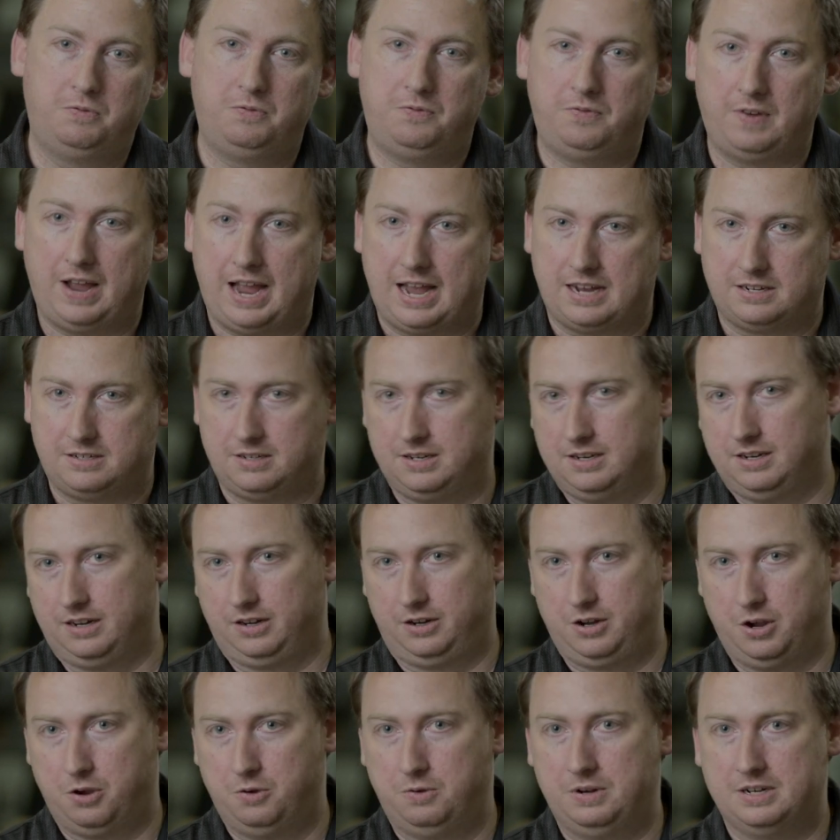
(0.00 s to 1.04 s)
fast and the
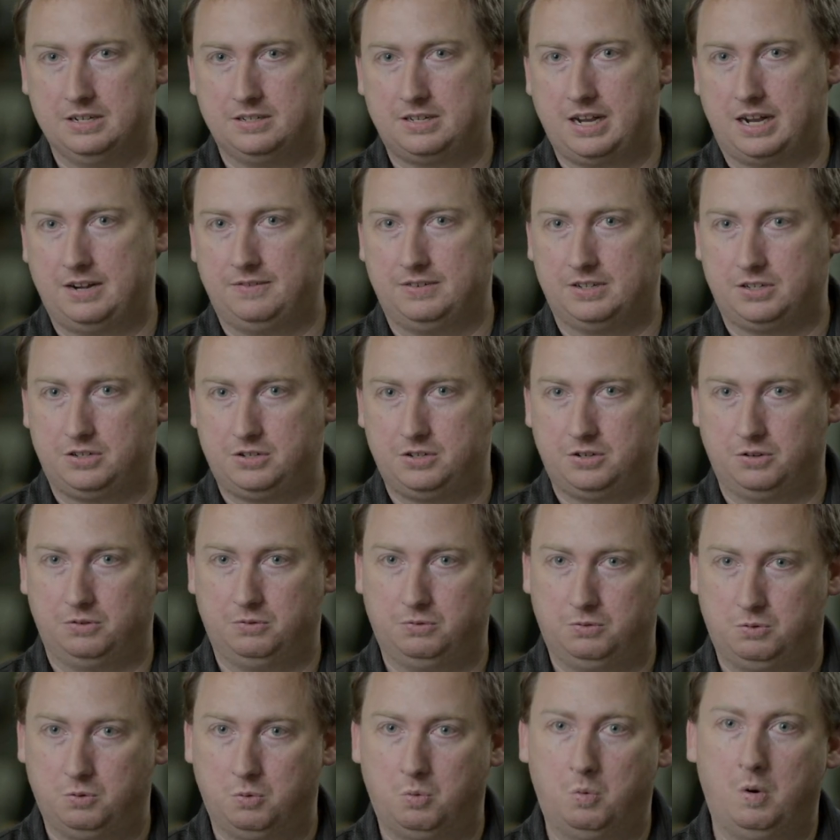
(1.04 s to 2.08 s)
code inside of it's so
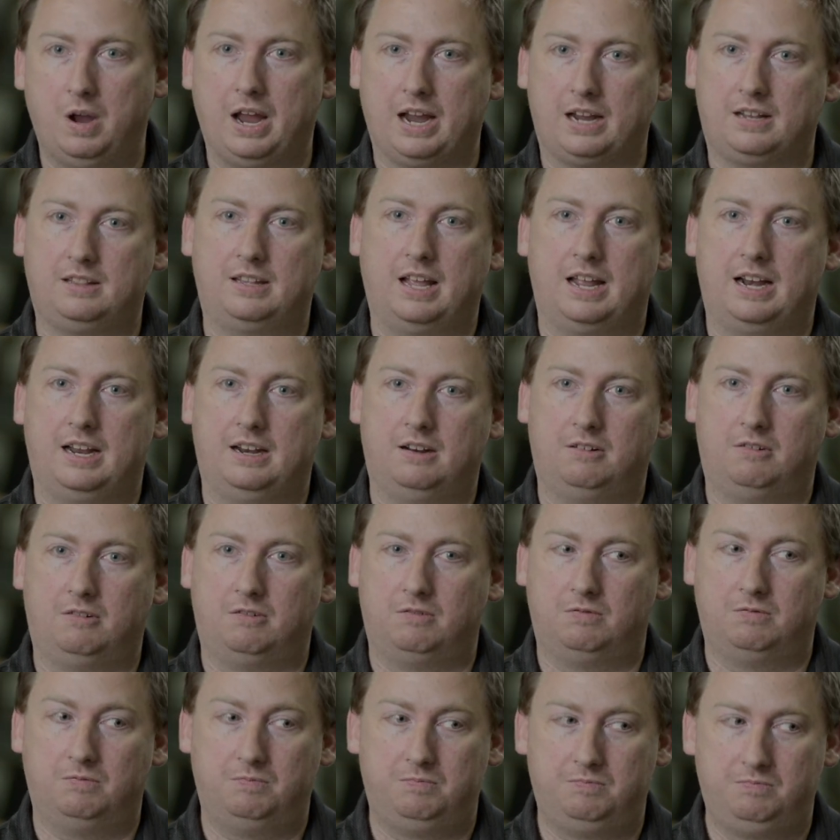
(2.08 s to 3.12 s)
quick that
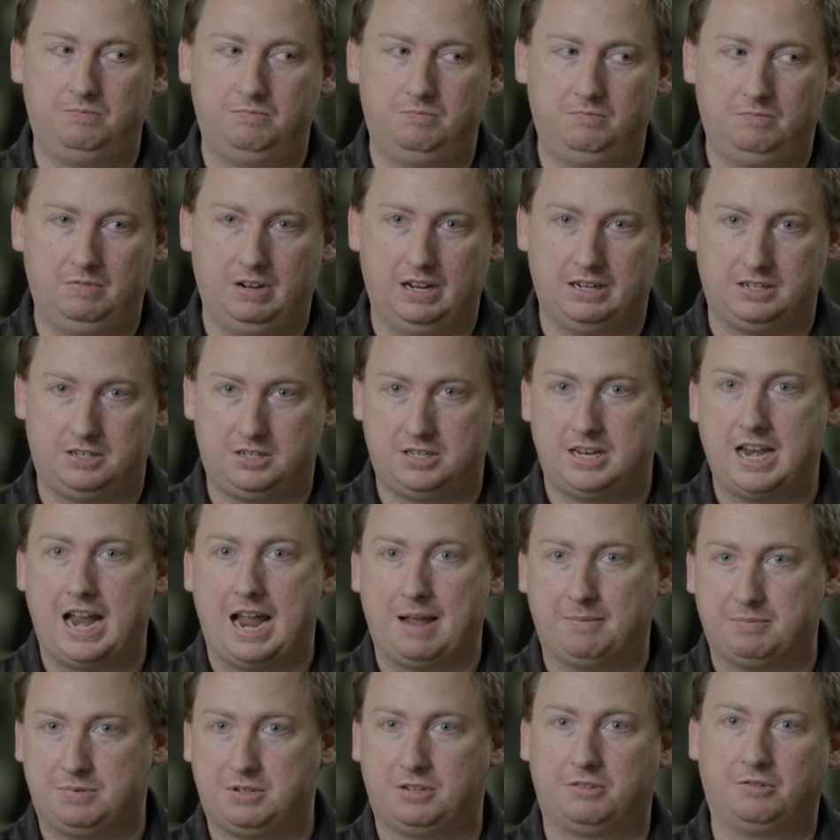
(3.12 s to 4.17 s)
it'll it
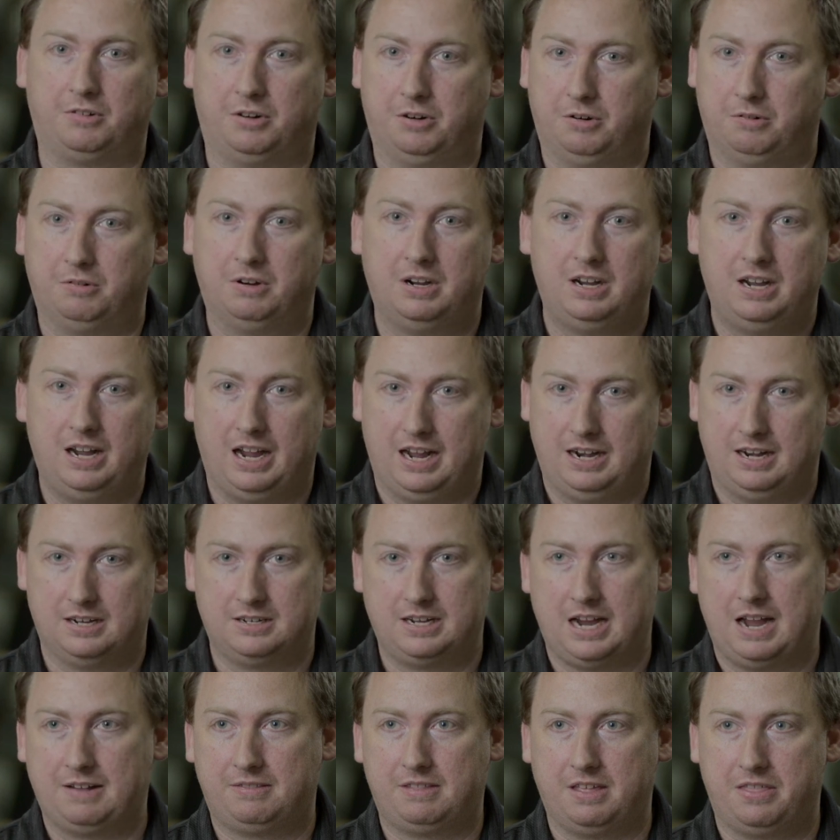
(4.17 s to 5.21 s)
snaps through. It
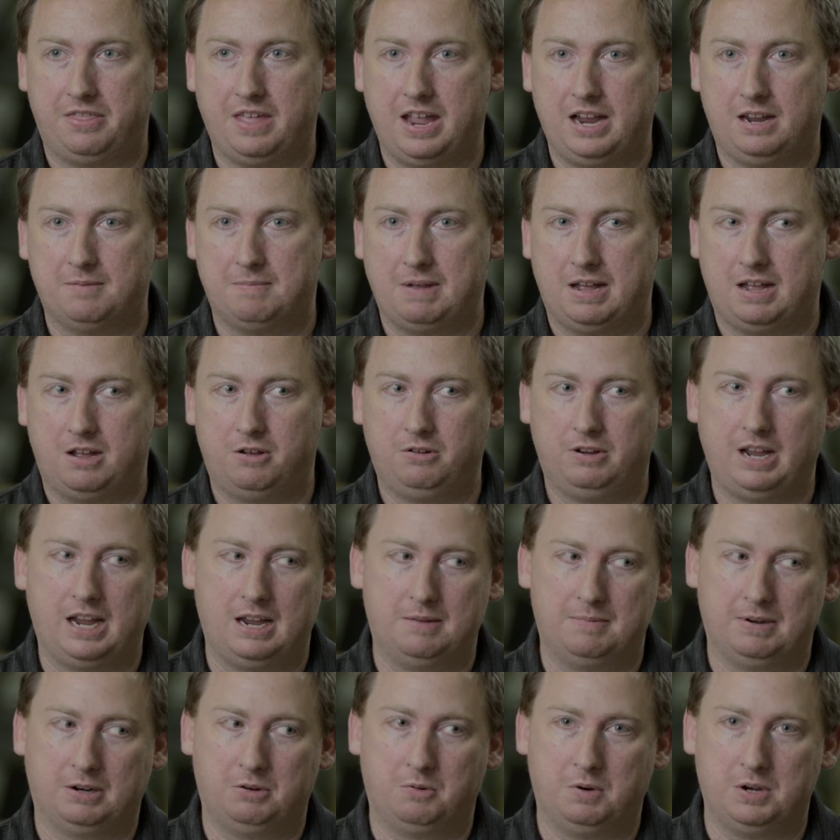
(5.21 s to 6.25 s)
doesn't have to think about, okay,
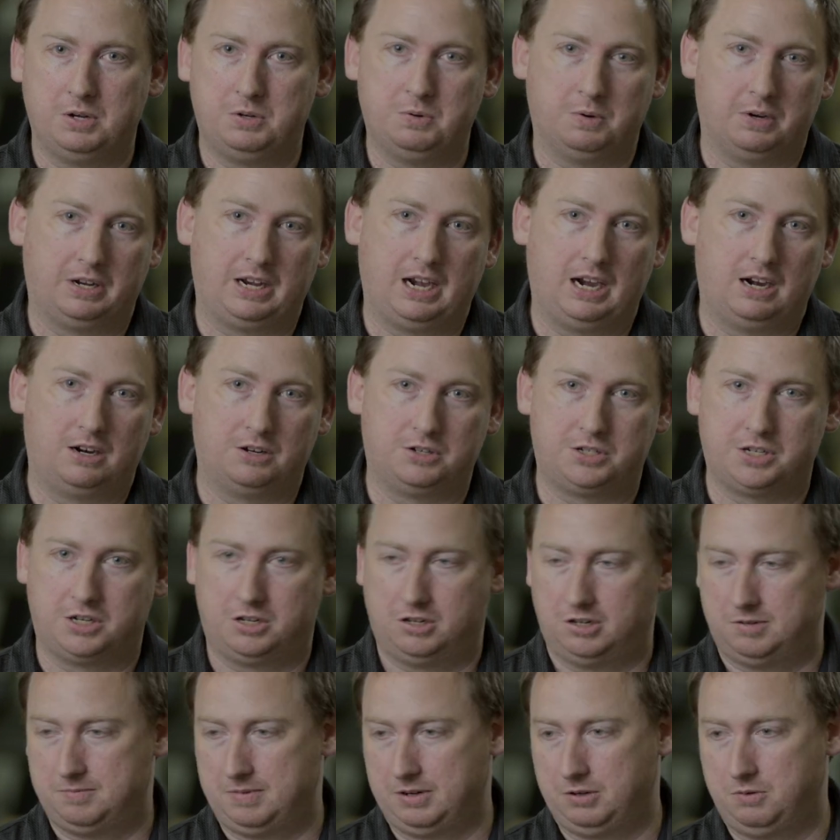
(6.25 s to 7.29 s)
am I going to a carousel
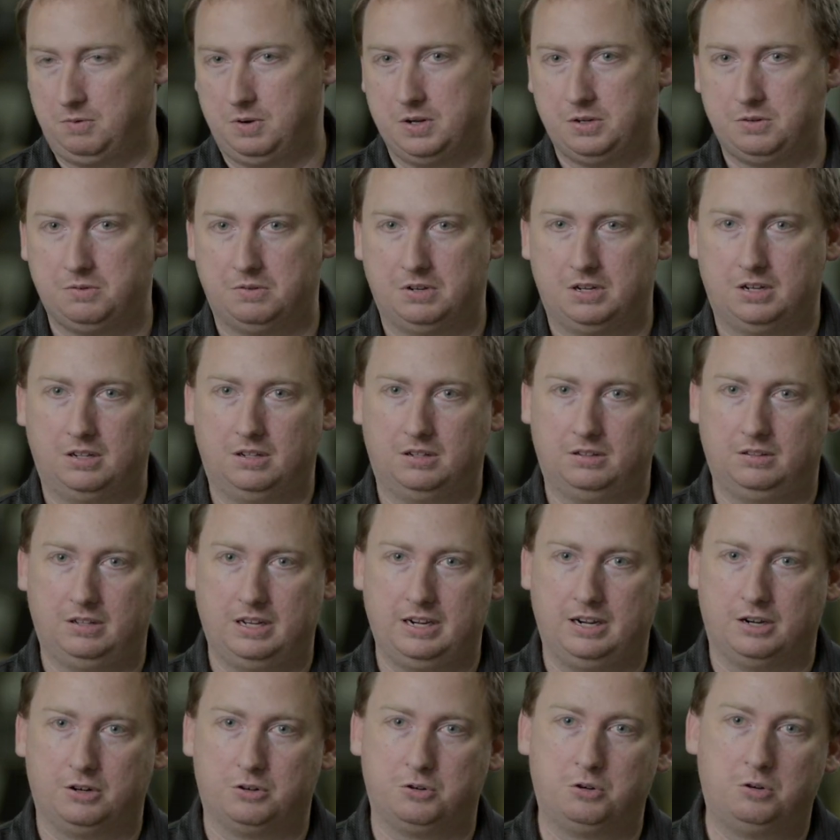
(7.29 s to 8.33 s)
or am I going to a
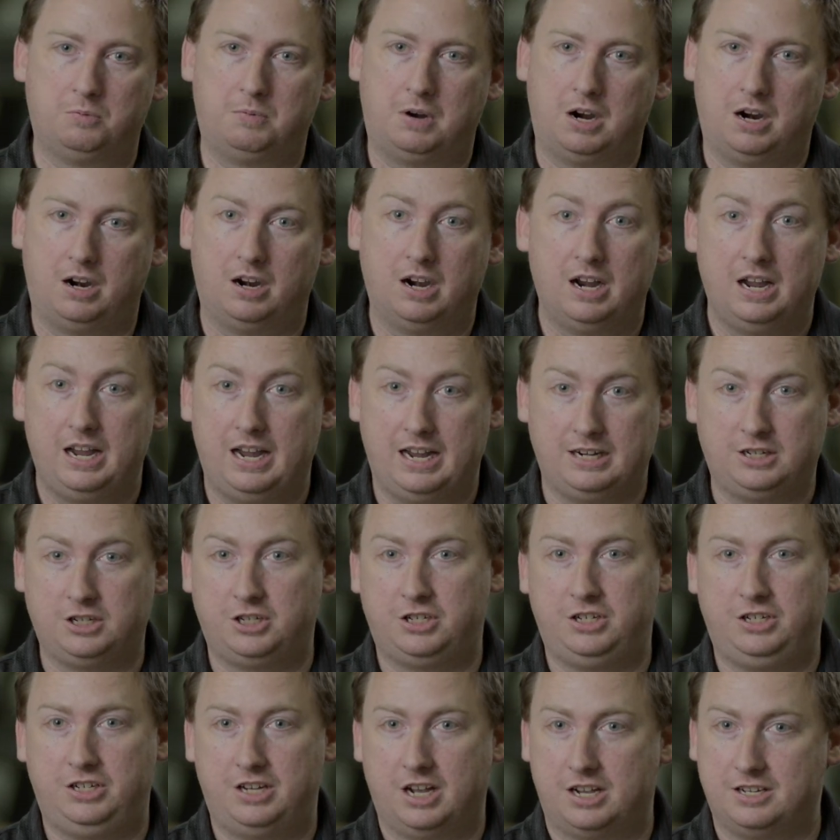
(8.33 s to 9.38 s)
linear toolbar? It just
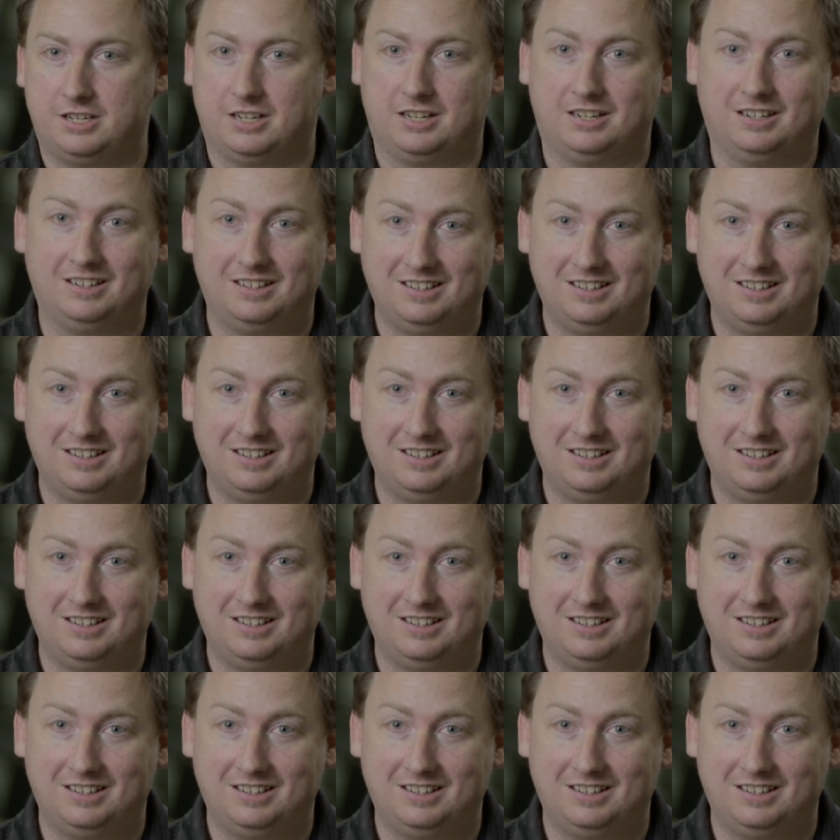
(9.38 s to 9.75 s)
does it.